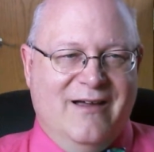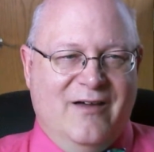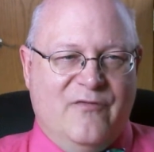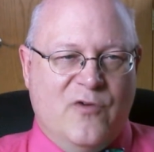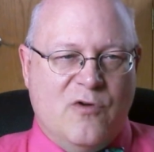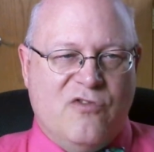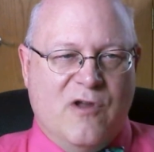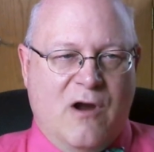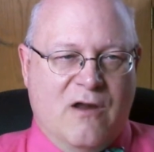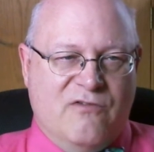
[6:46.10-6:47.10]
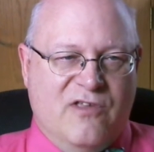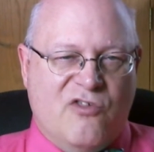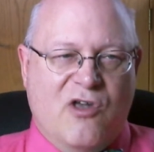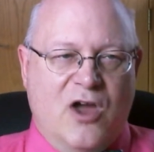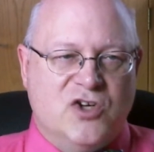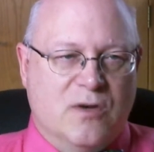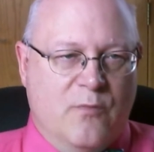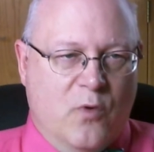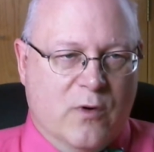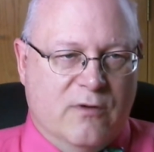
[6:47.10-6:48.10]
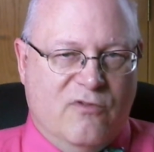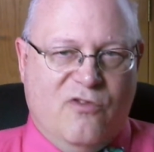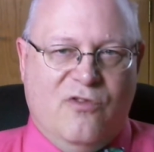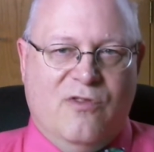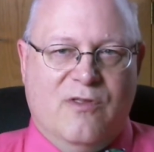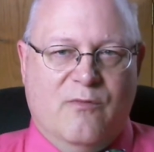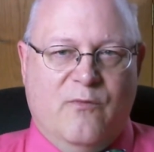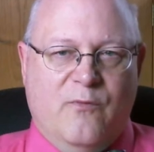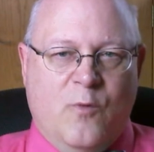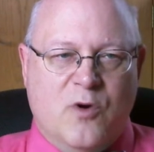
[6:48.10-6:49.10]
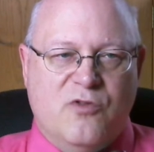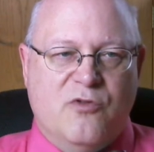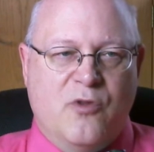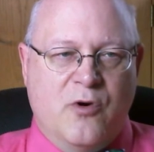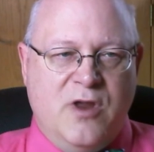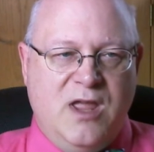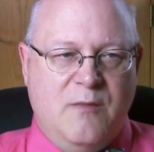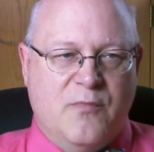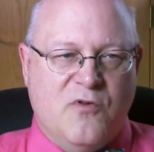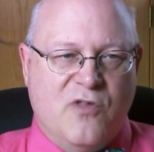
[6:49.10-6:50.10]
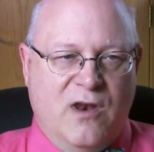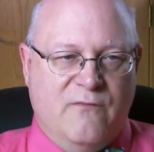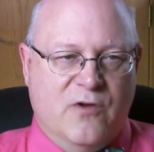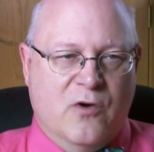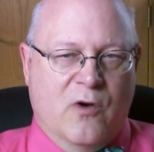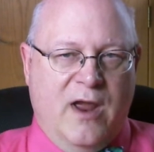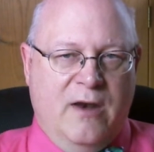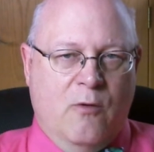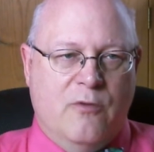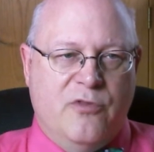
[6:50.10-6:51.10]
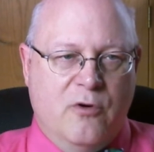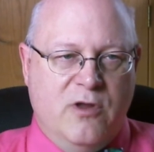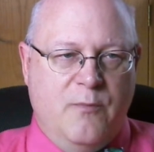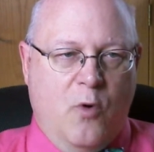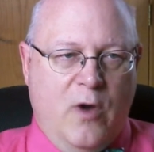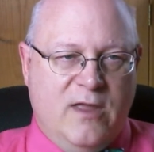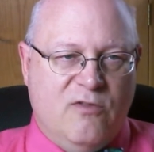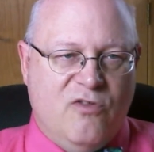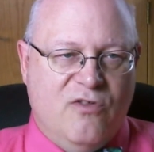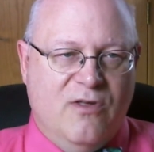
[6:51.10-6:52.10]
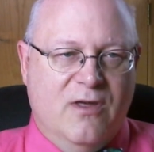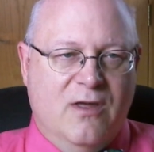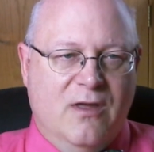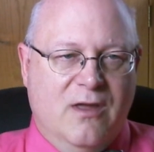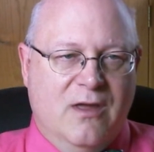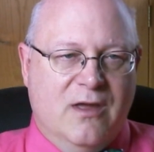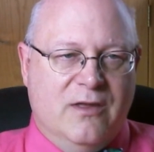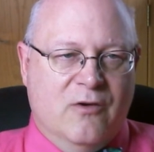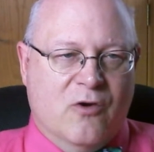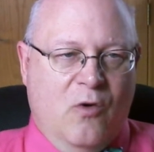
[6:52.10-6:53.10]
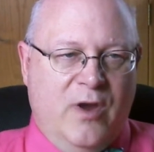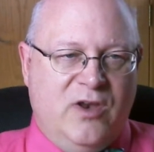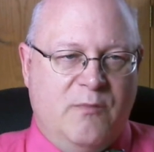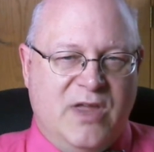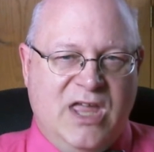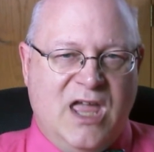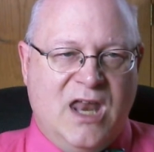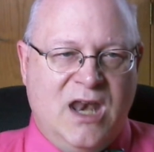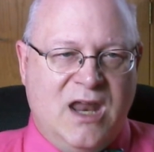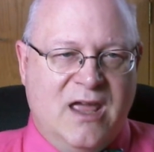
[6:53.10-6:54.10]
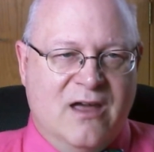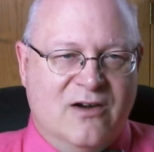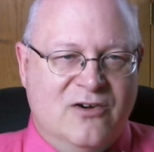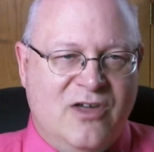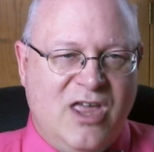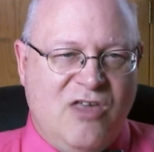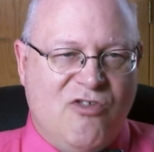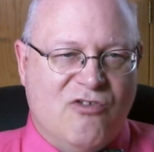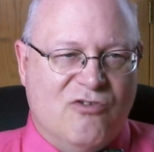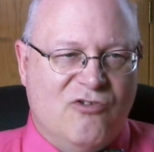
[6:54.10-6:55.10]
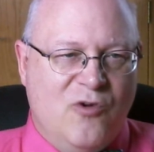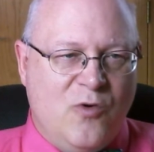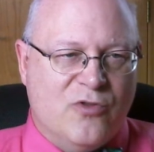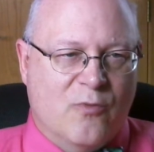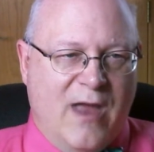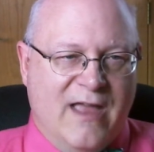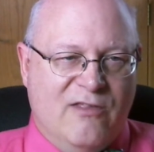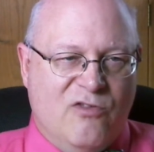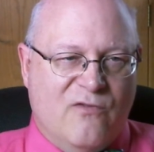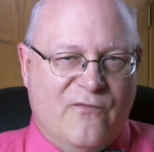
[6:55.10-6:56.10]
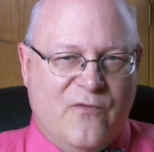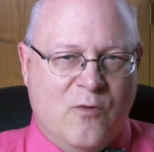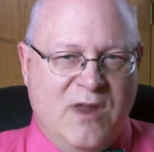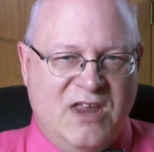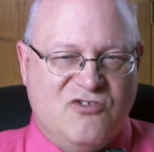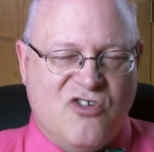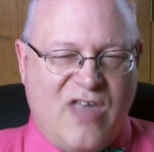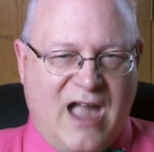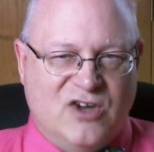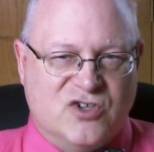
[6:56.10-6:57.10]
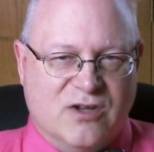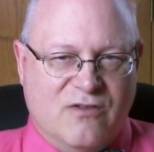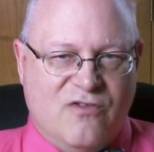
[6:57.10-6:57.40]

First, there are discussion boards worth 30% of your grade, or 30 points. You're going to begin at least 2 threads for each section,